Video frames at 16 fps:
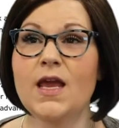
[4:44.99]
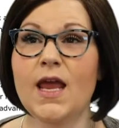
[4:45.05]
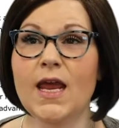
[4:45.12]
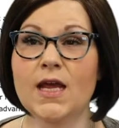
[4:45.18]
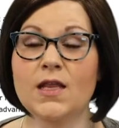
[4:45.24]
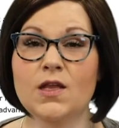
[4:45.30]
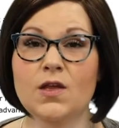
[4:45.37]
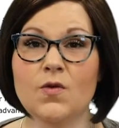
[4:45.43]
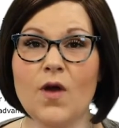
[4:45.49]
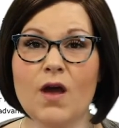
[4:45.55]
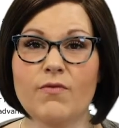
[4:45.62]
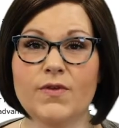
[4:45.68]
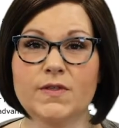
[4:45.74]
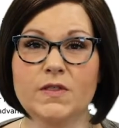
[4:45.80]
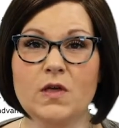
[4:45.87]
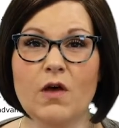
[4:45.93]
and that you have
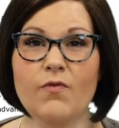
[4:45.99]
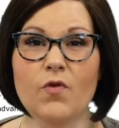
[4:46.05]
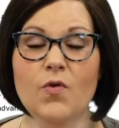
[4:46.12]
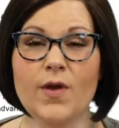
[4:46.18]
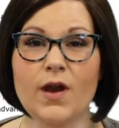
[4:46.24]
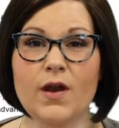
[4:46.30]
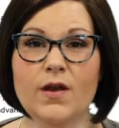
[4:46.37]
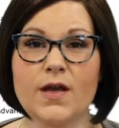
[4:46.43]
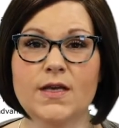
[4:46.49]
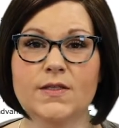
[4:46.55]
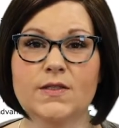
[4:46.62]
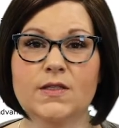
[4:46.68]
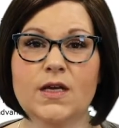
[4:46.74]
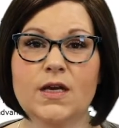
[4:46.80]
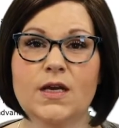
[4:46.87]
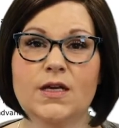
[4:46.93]
the
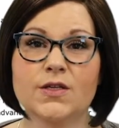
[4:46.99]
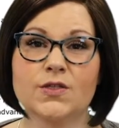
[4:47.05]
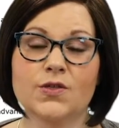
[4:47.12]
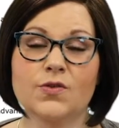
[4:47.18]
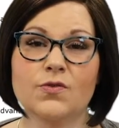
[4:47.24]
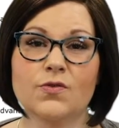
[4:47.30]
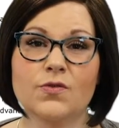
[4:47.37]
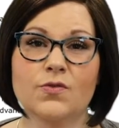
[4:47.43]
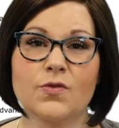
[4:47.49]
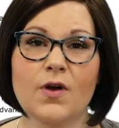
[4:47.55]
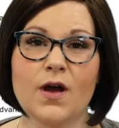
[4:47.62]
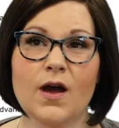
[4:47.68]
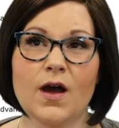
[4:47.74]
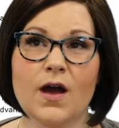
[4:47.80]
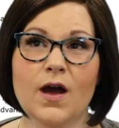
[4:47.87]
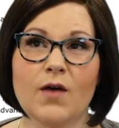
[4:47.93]
self-awareness to
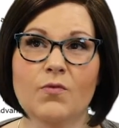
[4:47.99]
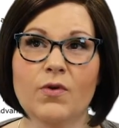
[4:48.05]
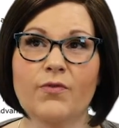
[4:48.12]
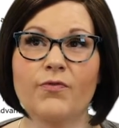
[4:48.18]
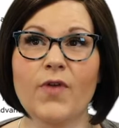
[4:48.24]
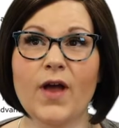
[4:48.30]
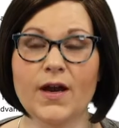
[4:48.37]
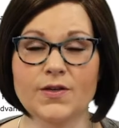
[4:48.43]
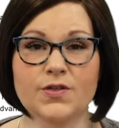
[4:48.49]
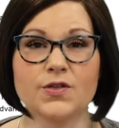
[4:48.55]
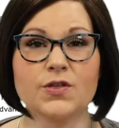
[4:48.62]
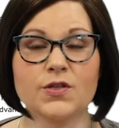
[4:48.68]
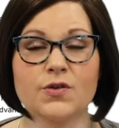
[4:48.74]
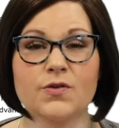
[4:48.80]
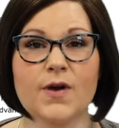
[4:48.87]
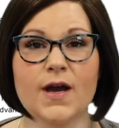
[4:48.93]
reflect
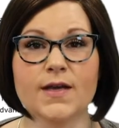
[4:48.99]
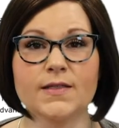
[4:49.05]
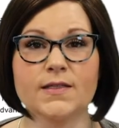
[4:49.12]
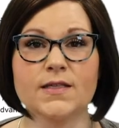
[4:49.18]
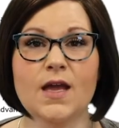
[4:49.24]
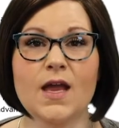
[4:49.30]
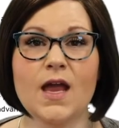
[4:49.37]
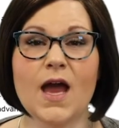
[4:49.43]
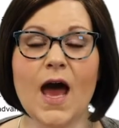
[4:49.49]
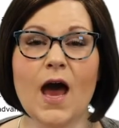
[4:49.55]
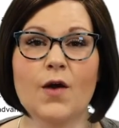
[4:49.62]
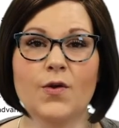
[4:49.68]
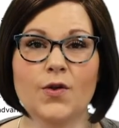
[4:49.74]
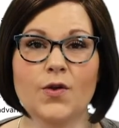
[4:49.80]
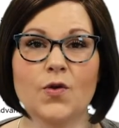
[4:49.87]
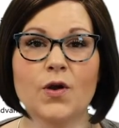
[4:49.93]
to us
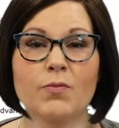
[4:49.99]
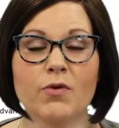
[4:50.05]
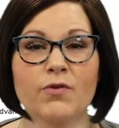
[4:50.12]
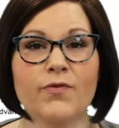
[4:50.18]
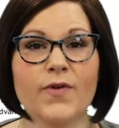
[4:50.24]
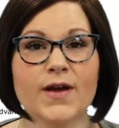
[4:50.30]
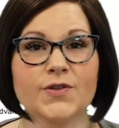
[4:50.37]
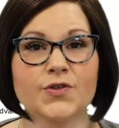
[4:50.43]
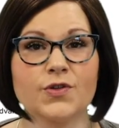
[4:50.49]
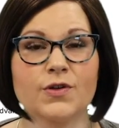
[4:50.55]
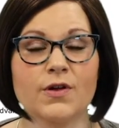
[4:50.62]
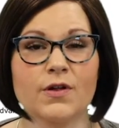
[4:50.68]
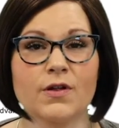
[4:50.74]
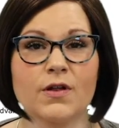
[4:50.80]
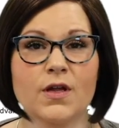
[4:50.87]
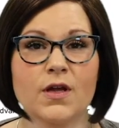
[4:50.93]
how your
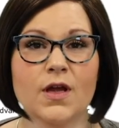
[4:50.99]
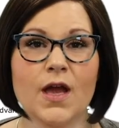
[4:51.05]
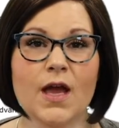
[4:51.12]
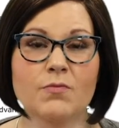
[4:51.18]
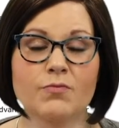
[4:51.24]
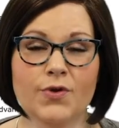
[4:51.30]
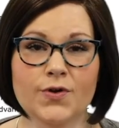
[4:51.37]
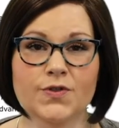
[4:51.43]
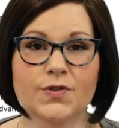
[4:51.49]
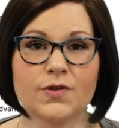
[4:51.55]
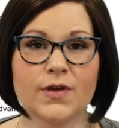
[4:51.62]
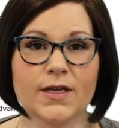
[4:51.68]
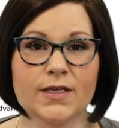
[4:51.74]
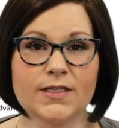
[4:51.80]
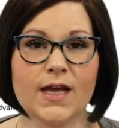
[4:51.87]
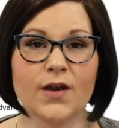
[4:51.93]
professional and personal
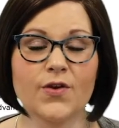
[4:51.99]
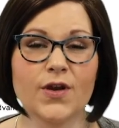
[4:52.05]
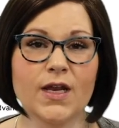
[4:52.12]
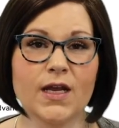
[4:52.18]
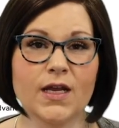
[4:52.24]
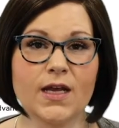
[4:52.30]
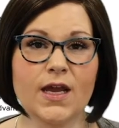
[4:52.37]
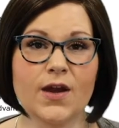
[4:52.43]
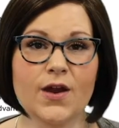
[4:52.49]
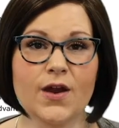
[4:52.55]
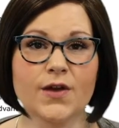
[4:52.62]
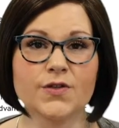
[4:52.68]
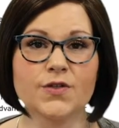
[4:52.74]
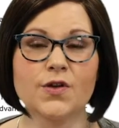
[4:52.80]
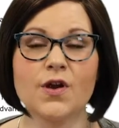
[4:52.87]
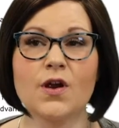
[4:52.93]
integrity and
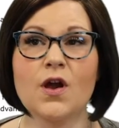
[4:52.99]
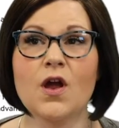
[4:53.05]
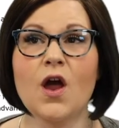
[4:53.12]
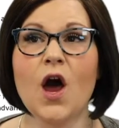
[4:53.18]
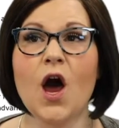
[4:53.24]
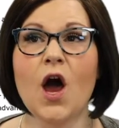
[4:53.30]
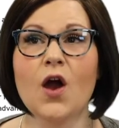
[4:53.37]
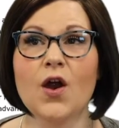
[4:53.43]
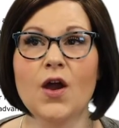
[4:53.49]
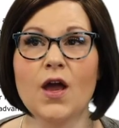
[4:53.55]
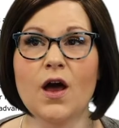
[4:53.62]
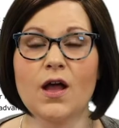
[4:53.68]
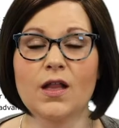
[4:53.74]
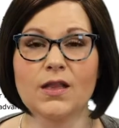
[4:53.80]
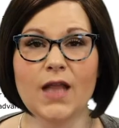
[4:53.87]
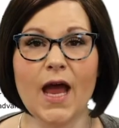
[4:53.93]
character are
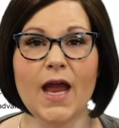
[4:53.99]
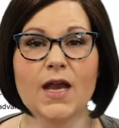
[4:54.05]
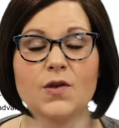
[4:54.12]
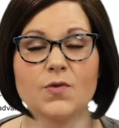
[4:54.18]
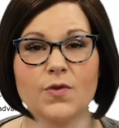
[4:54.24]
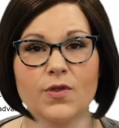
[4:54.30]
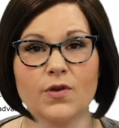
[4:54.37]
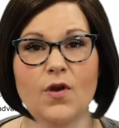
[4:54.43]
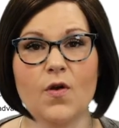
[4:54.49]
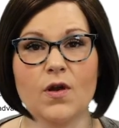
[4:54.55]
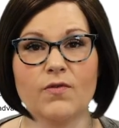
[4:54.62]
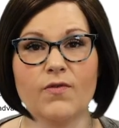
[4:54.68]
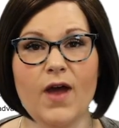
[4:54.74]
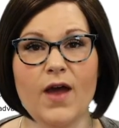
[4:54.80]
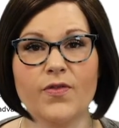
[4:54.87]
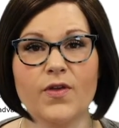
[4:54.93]
aligned with the Code
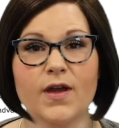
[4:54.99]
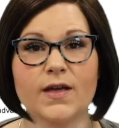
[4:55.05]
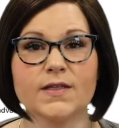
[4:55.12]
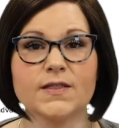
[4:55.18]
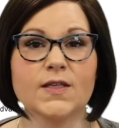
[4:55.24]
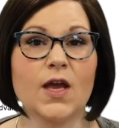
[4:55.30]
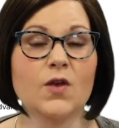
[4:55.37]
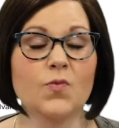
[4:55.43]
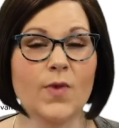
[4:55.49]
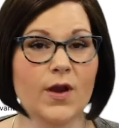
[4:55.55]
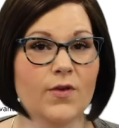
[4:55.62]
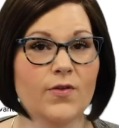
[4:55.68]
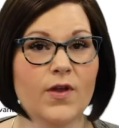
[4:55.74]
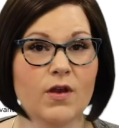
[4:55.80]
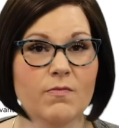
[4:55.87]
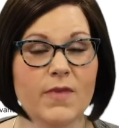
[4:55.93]
of Ethics and
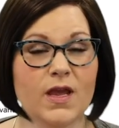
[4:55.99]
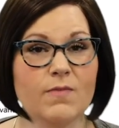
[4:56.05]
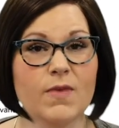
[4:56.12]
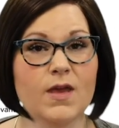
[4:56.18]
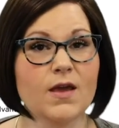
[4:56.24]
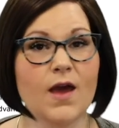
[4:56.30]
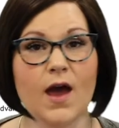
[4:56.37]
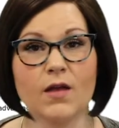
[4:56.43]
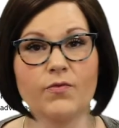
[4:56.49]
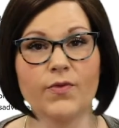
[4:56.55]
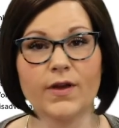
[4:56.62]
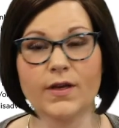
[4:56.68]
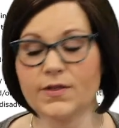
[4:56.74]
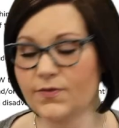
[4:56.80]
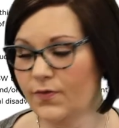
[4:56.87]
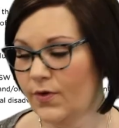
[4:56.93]
where there may be
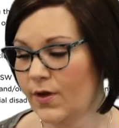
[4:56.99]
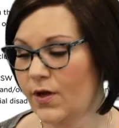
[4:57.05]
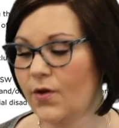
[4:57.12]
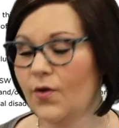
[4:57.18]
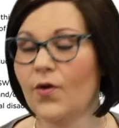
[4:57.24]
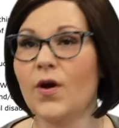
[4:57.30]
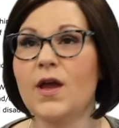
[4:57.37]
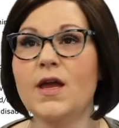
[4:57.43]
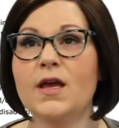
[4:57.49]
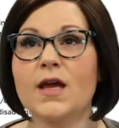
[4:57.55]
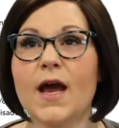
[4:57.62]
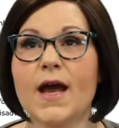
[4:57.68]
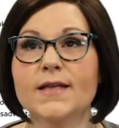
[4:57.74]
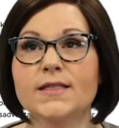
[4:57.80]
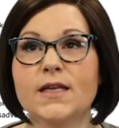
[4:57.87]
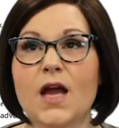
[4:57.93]
conflict for you
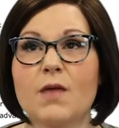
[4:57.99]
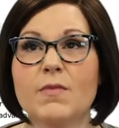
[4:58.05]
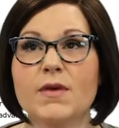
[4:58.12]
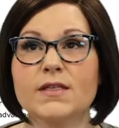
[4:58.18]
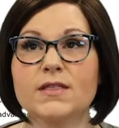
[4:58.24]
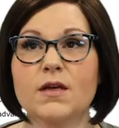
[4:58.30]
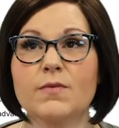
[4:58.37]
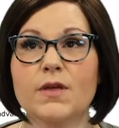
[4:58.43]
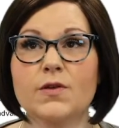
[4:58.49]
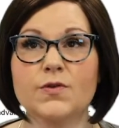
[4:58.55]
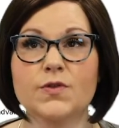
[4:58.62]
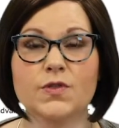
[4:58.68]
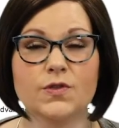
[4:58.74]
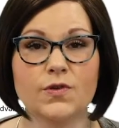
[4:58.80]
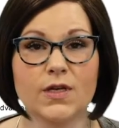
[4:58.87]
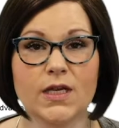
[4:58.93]
as an MSW
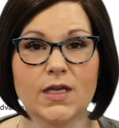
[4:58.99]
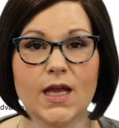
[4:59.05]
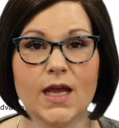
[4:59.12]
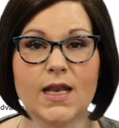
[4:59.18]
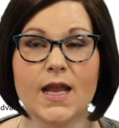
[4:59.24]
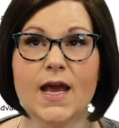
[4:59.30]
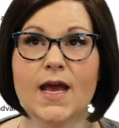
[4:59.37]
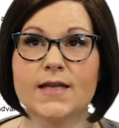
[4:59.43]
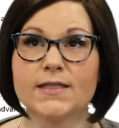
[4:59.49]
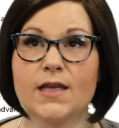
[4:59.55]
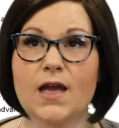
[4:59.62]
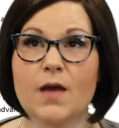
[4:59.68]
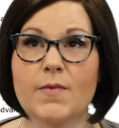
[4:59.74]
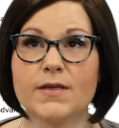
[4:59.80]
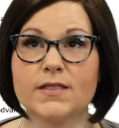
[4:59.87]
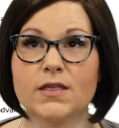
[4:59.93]
student and as an
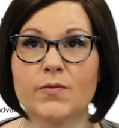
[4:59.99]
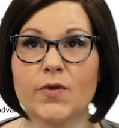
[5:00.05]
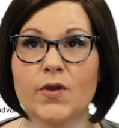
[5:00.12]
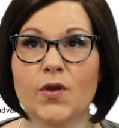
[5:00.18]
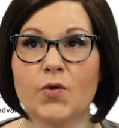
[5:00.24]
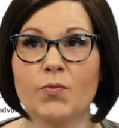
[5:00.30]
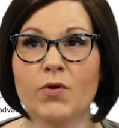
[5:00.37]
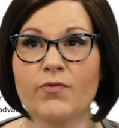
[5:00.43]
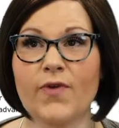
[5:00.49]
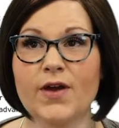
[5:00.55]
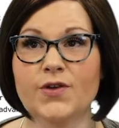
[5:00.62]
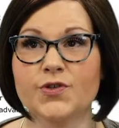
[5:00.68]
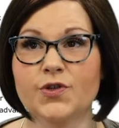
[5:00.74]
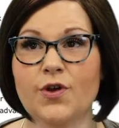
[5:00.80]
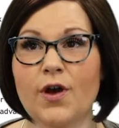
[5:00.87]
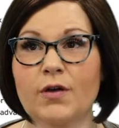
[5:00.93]
MSW
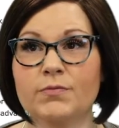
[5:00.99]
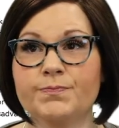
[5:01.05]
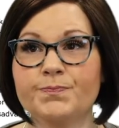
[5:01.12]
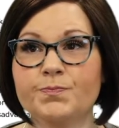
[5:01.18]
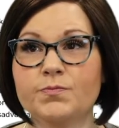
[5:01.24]
professional.